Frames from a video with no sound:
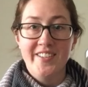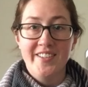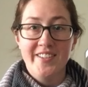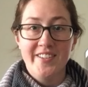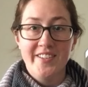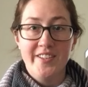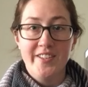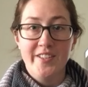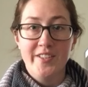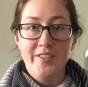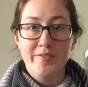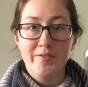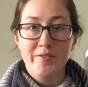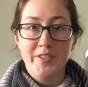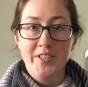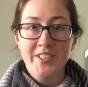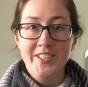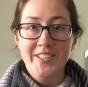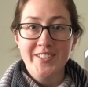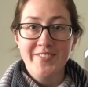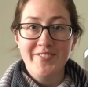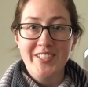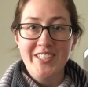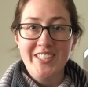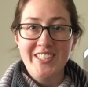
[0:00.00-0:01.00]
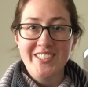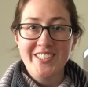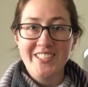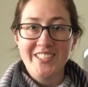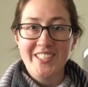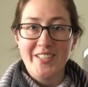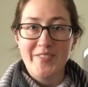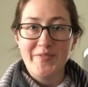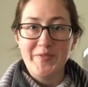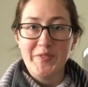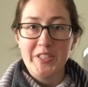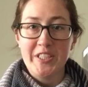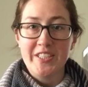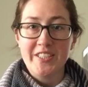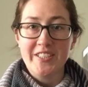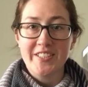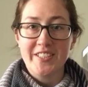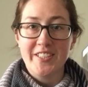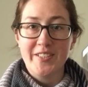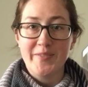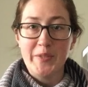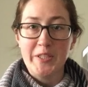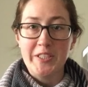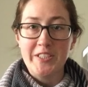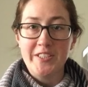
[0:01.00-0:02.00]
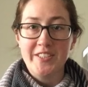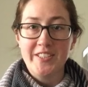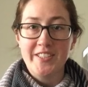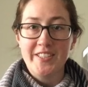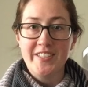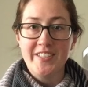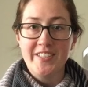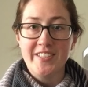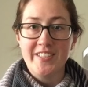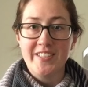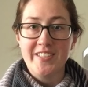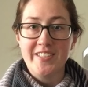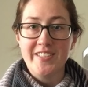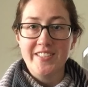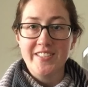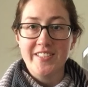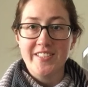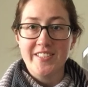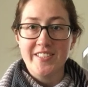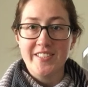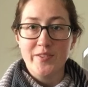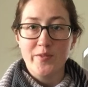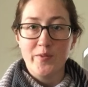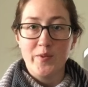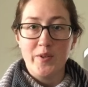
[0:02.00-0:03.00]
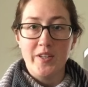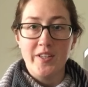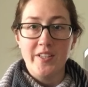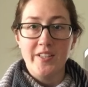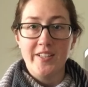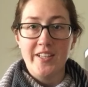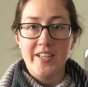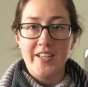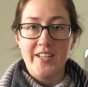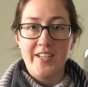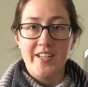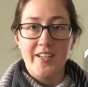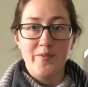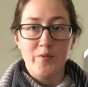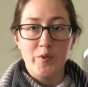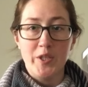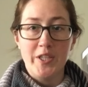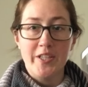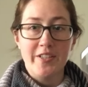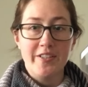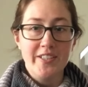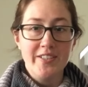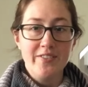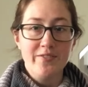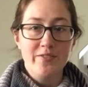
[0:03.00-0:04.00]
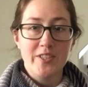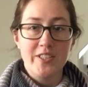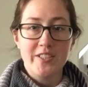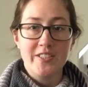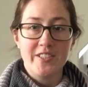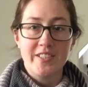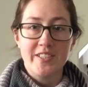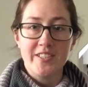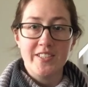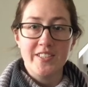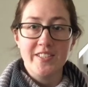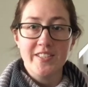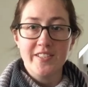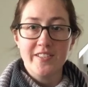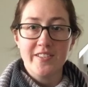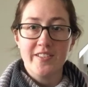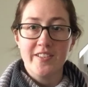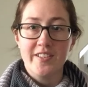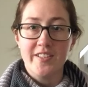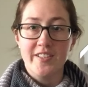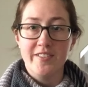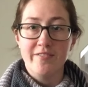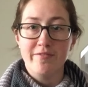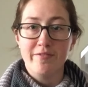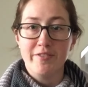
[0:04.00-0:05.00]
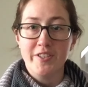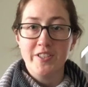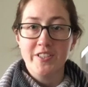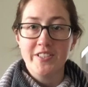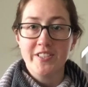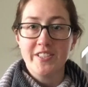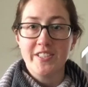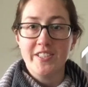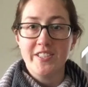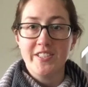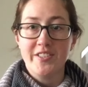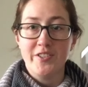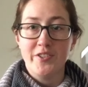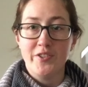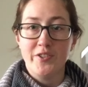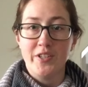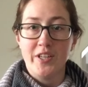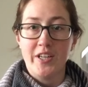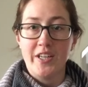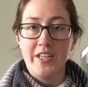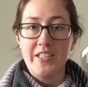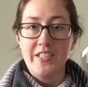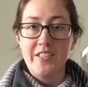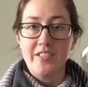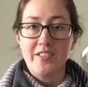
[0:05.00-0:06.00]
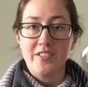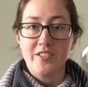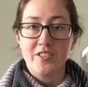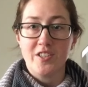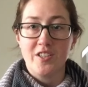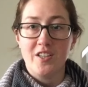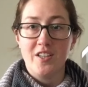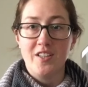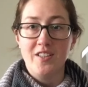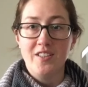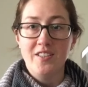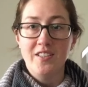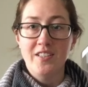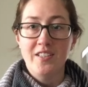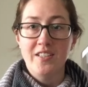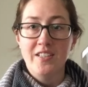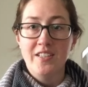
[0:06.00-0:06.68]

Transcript: The first finished object I'll mention is this one that I'm wearing, which is the Vertices Unite shawl.